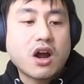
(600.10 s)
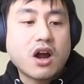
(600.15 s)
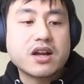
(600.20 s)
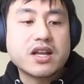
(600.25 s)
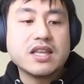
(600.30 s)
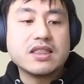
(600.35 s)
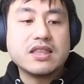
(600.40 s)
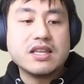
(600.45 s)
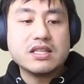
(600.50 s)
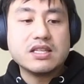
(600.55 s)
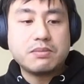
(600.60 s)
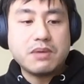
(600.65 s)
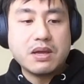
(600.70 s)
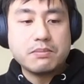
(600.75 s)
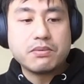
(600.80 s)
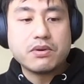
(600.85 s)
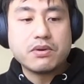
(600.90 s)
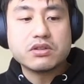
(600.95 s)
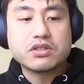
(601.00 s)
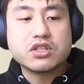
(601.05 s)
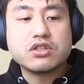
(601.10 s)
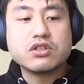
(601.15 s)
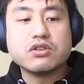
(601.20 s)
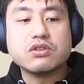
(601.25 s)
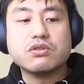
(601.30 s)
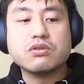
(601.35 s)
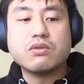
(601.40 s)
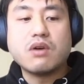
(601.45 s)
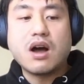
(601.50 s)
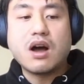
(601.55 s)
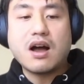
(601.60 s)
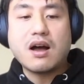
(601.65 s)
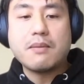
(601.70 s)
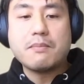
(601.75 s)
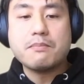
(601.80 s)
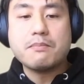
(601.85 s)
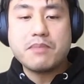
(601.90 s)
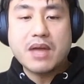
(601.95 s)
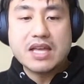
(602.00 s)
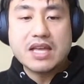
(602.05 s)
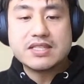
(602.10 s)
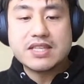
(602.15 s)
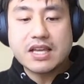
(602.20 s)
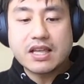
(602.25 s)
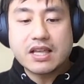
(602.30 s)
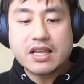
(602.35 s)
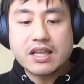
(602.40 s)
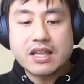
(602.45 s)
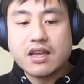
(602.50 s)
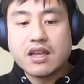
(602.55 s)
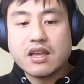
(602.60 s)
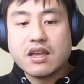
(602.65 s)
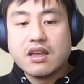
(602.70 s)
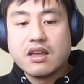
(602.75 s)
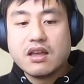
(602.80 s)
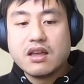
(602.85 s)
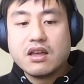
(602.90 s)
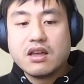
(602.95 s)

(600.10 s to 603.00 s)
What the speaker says: target these people to basically